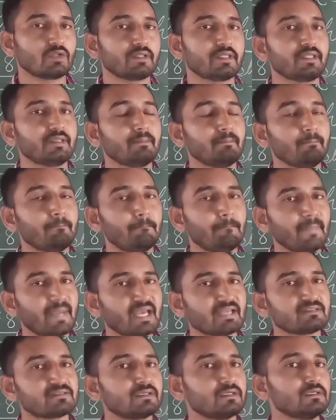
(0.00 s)
on the
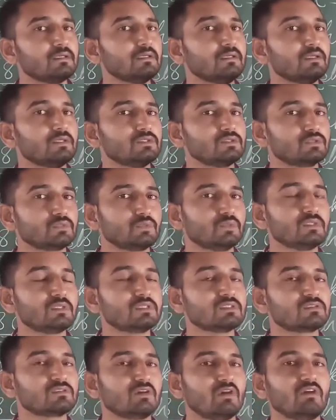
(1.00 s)
major
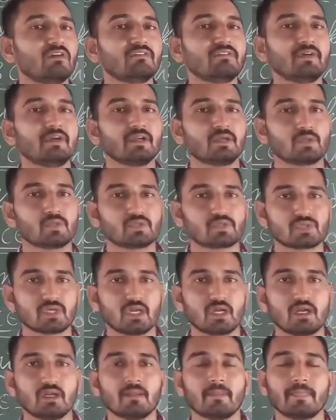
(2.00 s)
rulers of
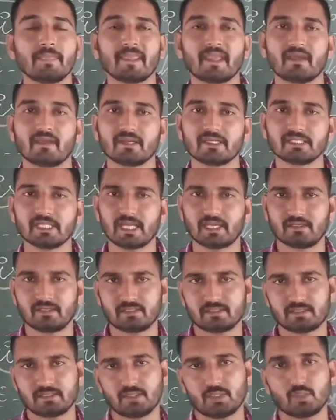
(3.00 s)
Kushan
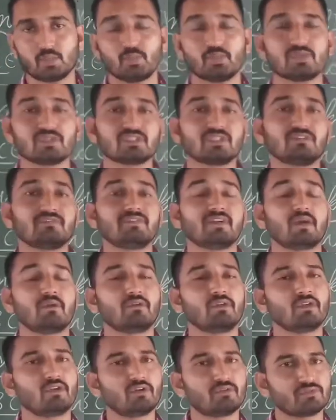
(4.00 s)
dynasty. Who was the
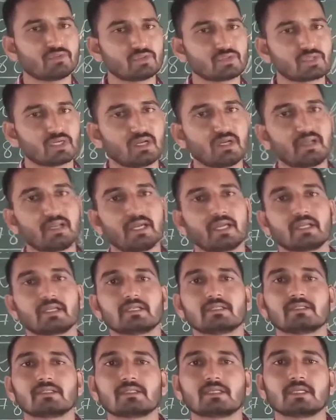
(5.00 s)
founder of Kushan
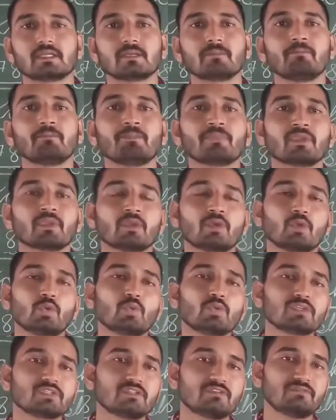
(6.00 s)
dynasty?
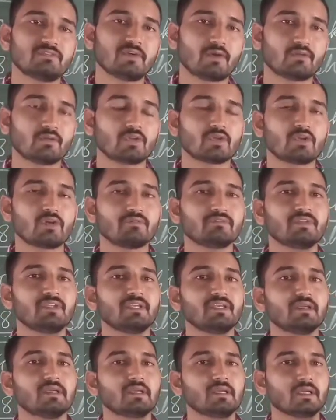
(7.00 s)
Who was the founder of
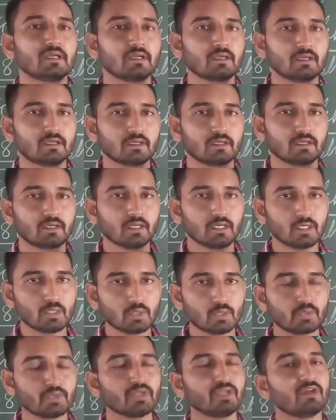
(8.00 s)
the
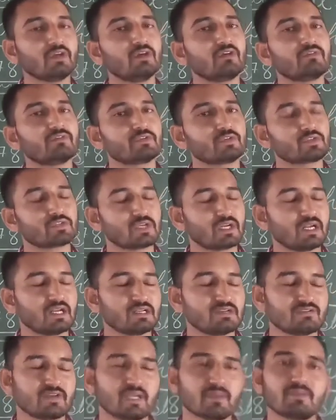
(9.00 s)
glory of
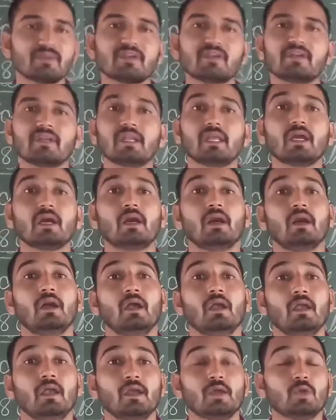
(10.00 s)
Kushan tribe in India?
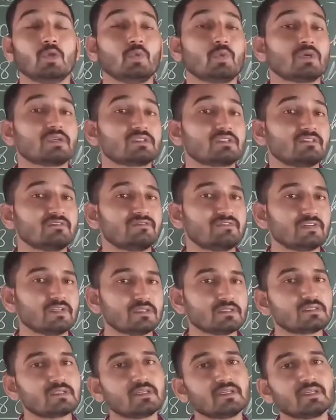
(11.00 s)
Who was the
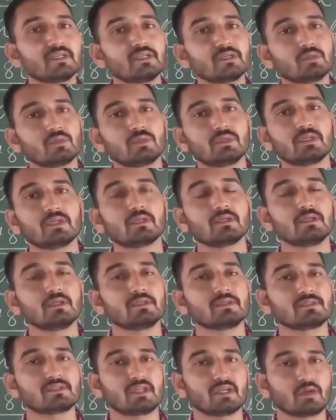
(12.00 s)
first Indian
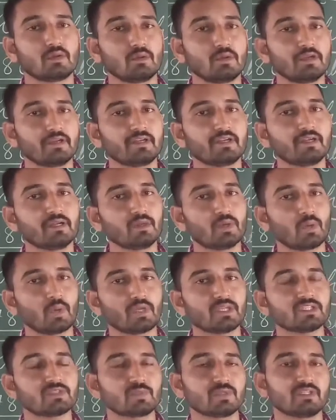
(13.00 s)
ruler circulated
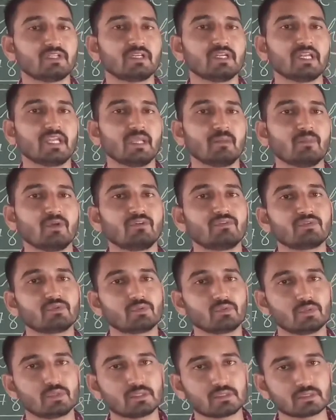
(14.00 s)
coins with the name of
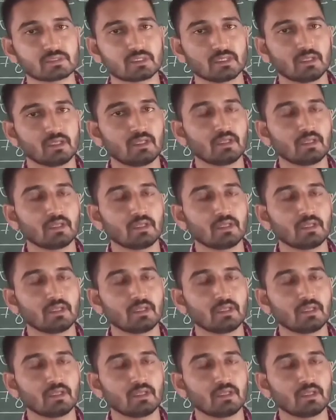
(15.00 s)
rulers?